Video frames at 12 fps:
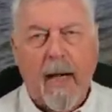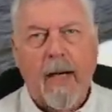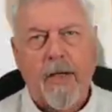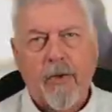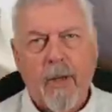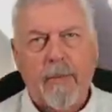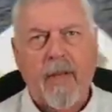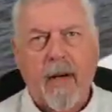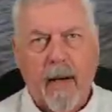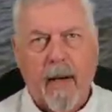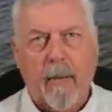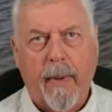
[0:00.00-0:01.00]
I stripped it a
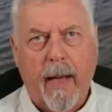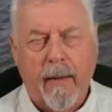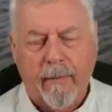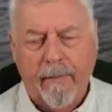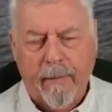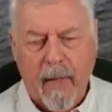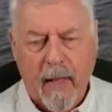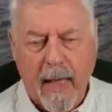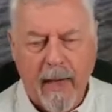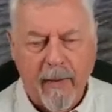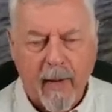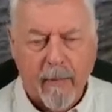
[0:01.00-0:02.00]
little bit and
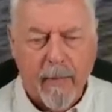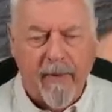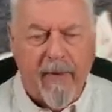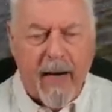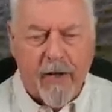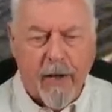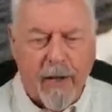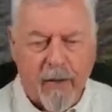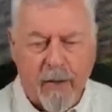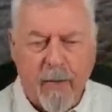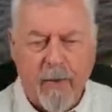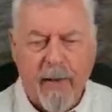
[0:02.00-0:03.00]
gave it a little bit of action as
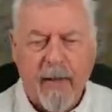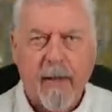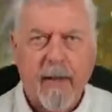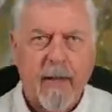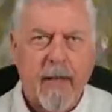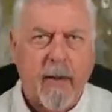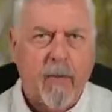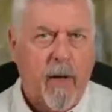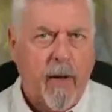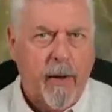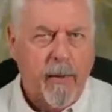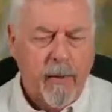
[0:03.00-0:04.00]
it's moving into the dead
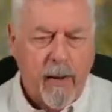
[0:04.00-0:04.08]
water.